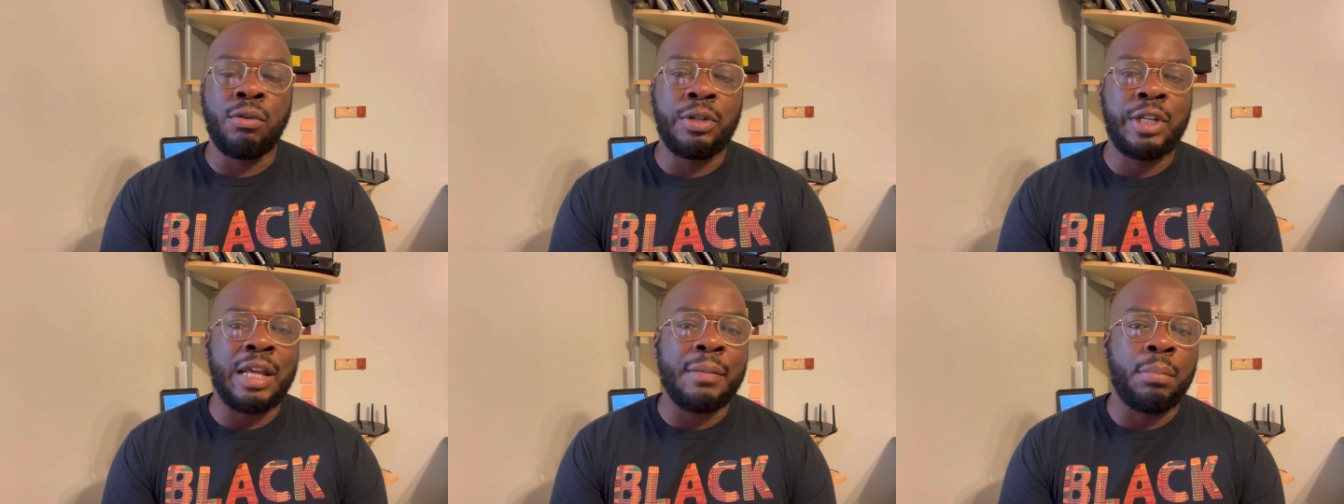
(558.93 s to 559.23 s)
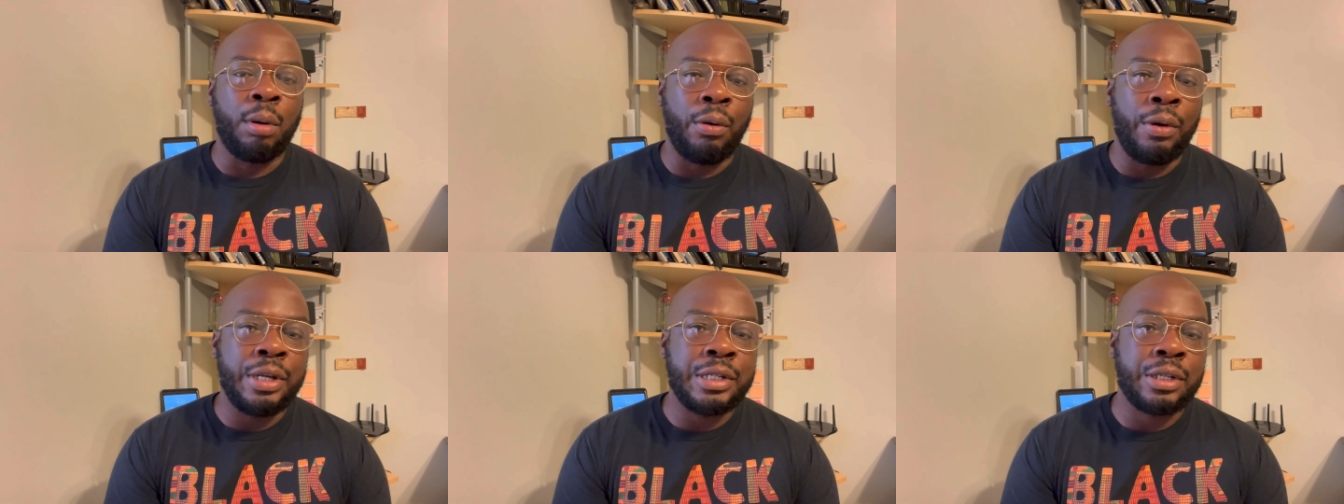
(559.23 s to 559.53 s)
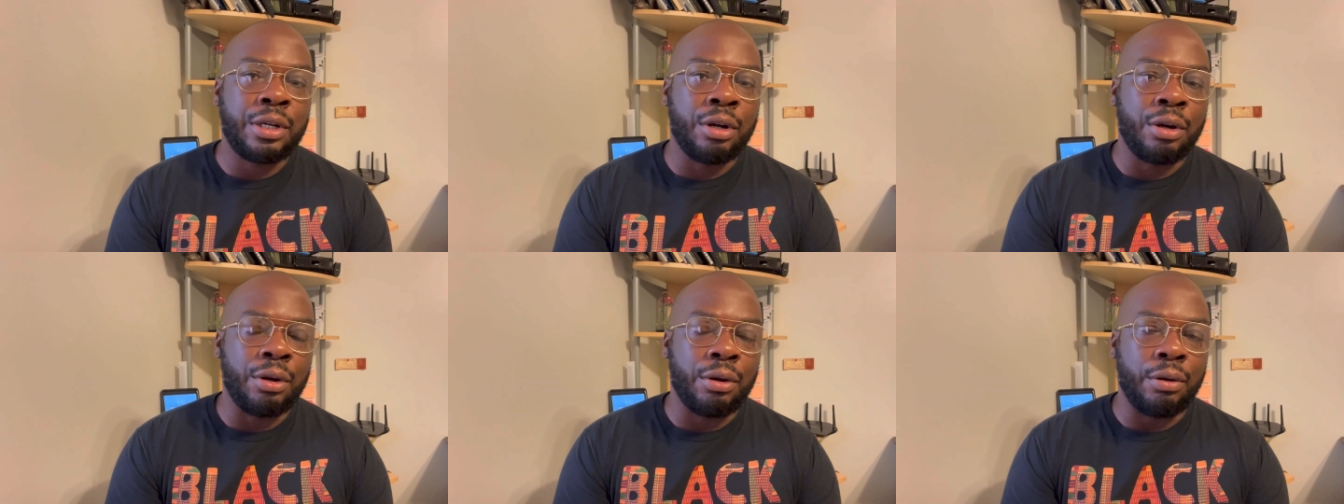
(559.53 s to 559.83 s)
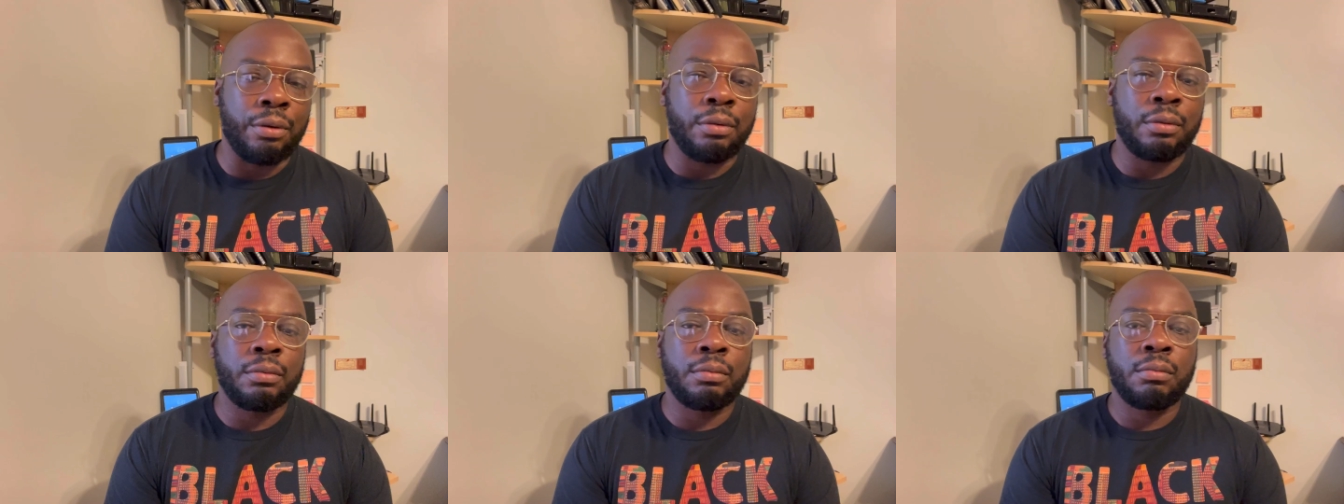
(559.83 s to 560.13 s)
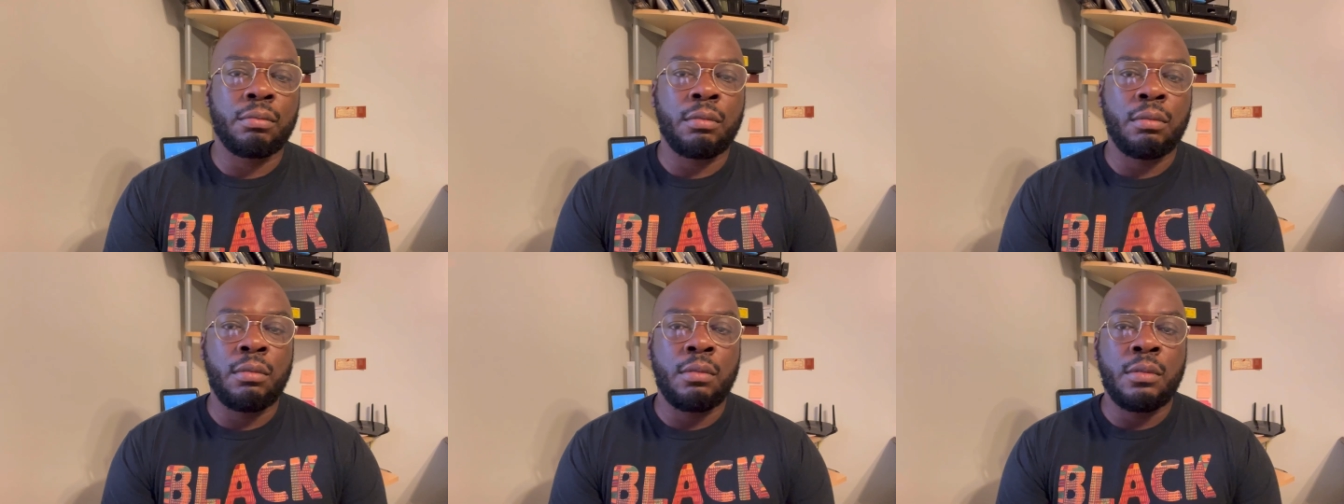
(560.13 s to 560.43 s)
their boy's girl
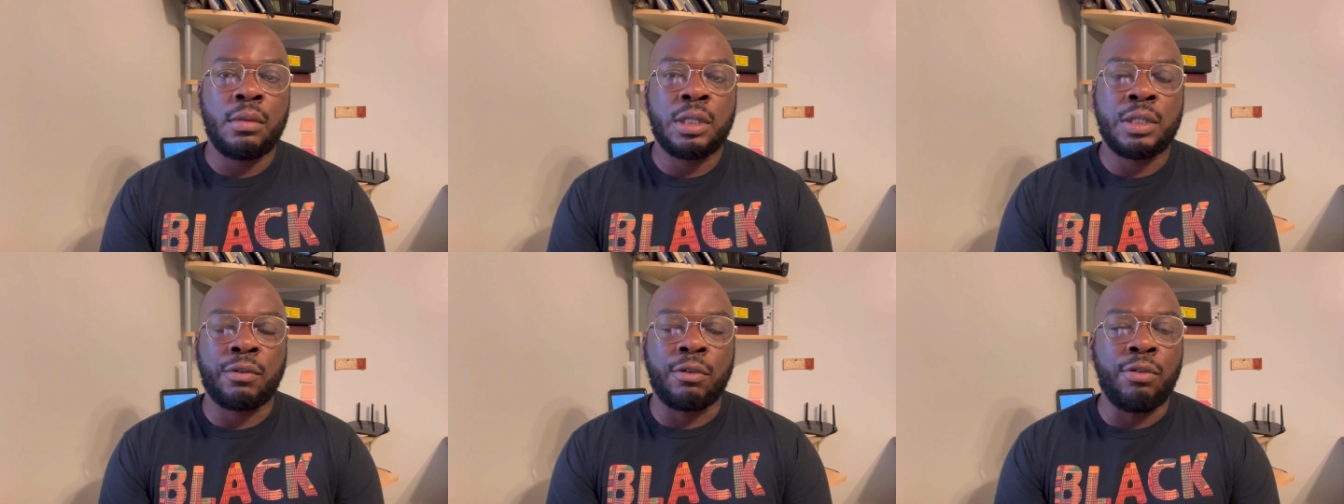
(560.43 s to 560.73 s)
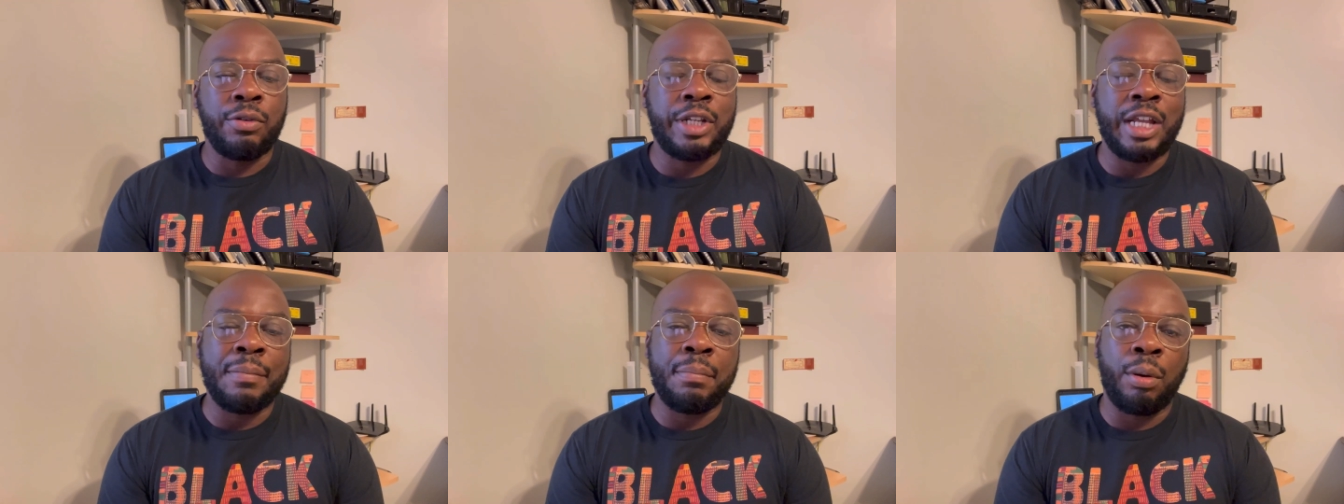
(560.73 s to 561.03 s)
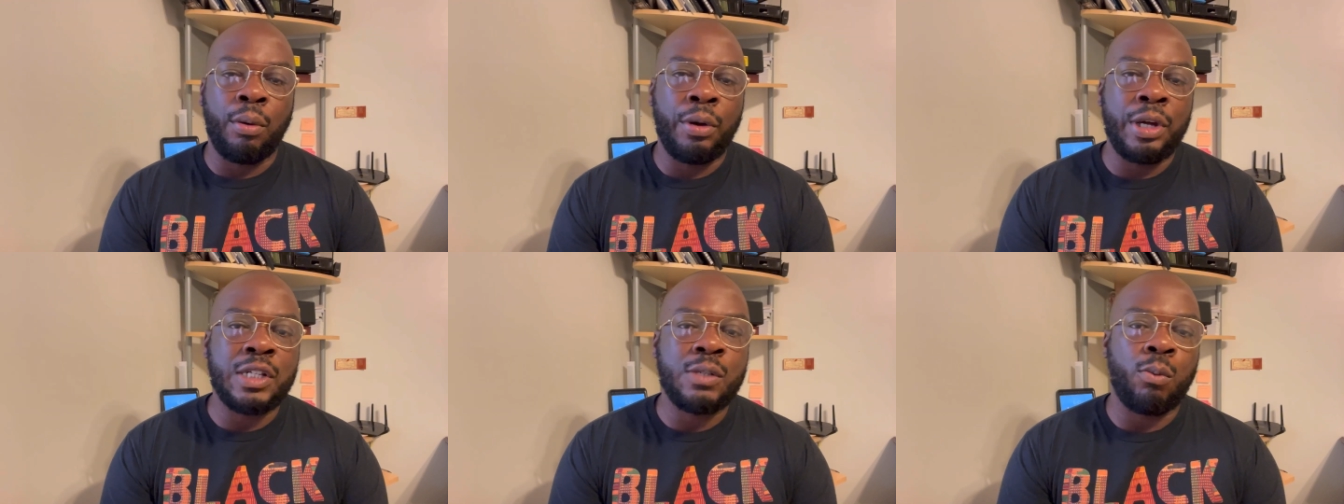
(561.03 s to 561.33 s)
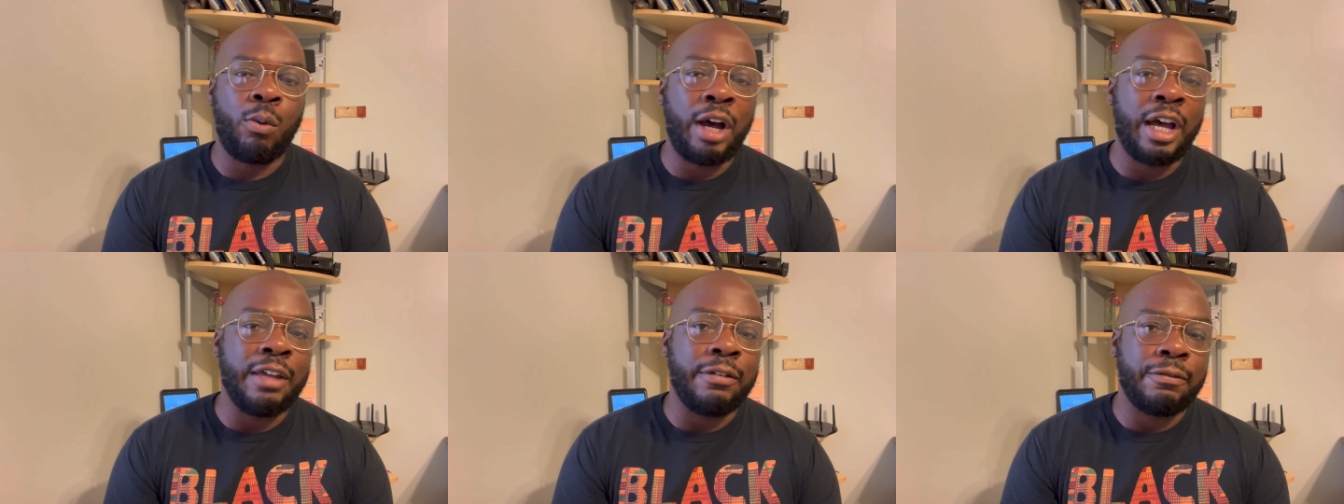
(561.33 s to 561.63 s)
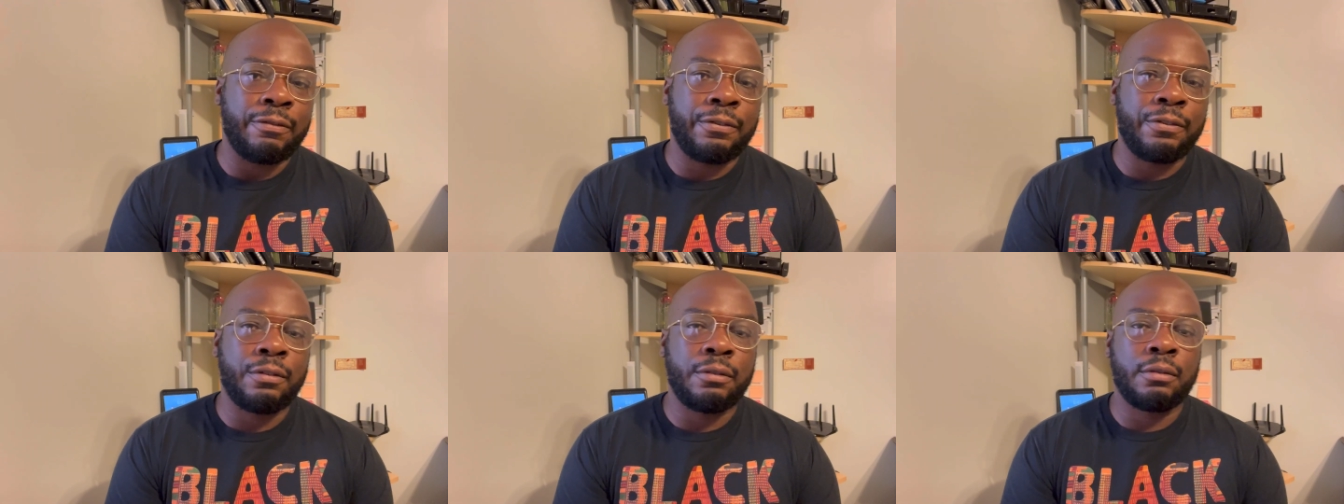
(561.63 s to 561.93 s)
screwed their boy's
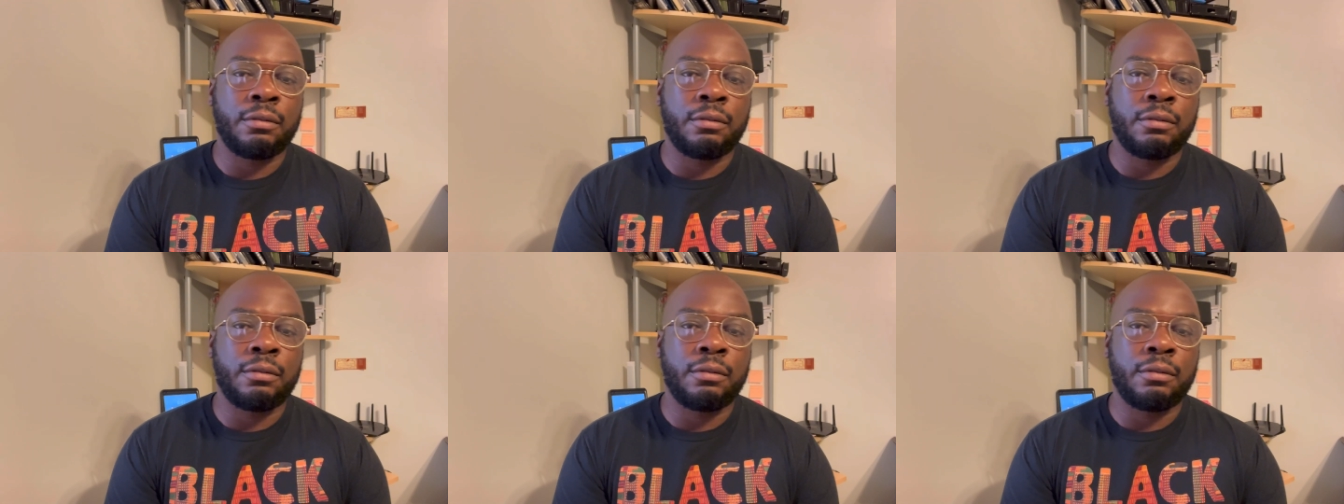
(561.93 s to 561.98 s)
wife,